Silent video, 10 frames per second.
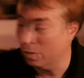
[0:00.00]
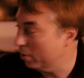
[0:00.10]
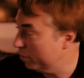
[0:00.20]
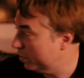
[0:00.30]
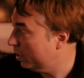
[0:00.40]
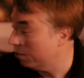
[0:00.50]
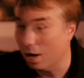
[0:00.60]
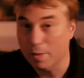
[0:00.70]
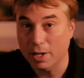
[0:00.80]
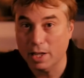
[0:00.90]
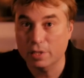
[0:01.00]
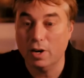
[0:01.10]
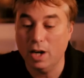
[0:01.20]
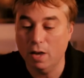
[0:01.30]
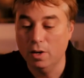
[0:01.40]
a Rift sitting right on my desk
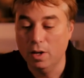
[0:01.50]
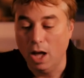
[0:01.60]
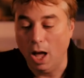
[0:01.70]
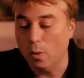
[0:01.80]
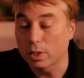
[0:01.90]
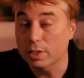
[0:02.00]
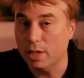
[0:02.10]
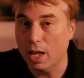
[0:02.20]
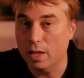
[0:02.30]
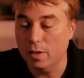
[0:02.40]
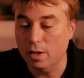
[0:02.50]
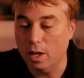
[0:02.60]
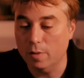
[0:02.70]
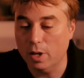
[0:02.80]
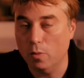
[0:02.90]
right now. I will say
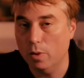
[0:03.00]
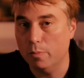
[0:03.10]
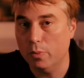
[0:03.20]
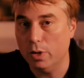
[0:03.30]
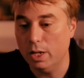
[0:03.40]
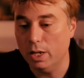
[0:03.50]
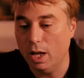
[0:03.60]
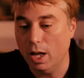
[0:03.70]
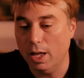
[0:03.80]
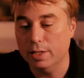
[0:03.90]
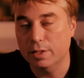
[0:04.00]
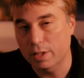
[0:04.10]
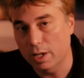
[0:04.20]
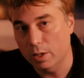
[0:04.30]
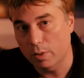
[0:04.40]
that we're pretty in
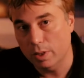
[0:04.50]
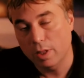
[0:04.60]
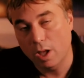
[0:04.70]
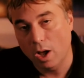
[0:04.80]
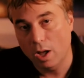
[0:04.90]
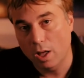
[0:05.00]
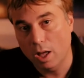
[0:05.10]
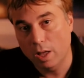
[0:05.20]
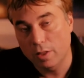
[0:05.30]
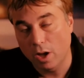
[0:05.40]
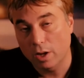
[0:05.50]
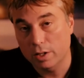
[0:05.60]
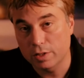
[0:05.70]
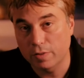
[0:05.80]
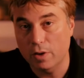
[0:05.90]
sync with the
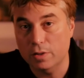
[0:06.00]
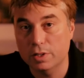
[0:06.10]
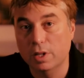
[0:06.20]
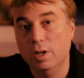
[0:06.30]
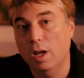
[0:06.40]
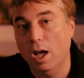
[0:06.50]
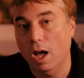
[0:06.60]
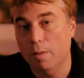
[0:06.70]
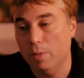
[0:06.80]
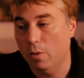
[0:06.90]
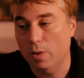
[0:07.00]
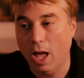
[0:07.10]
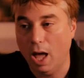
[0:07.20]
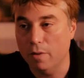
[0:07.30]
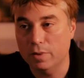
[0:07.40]
Oculus folks.
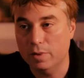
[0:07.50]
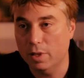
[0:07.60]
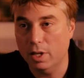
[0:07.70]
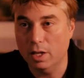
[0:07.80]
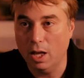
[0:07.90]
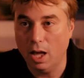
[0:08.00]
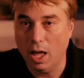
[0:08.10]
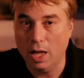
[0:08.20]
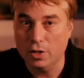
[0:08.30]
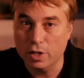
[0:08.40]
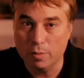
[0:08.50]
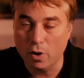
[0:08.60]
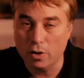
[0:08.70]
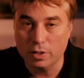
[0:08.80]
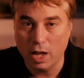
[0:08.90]
We have the HD
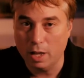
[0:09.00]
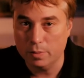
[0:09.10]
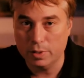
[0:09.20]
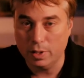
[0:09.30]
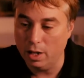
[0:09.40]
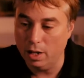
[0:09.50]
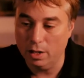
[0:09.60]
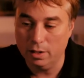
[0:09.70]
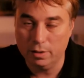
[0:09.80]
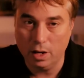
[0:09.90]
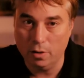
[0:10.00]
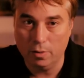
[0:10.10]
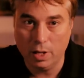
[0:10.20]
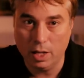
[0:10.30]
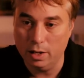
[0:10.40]
prototypes,
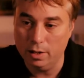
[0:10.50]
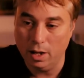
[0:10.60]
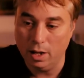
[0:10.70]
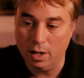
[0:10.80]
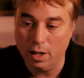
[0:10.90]
in